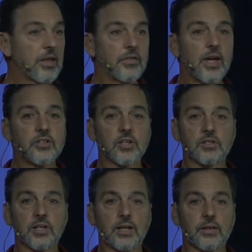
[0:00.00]
They
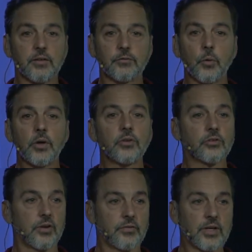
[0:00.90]
just let the voice
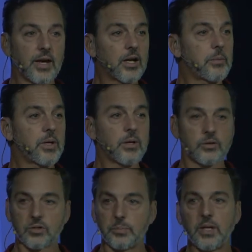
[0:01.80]
of the enemy
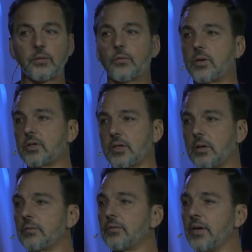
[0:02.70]
speak for
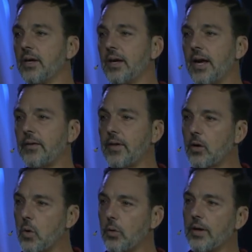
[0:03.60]
itself, and they
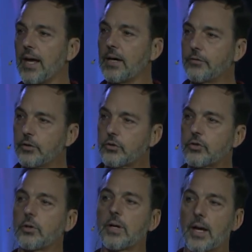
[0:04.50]
quoted
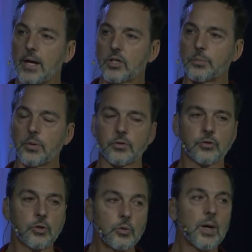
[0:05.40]
evolutionary
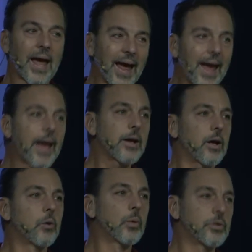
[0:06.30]
experts who had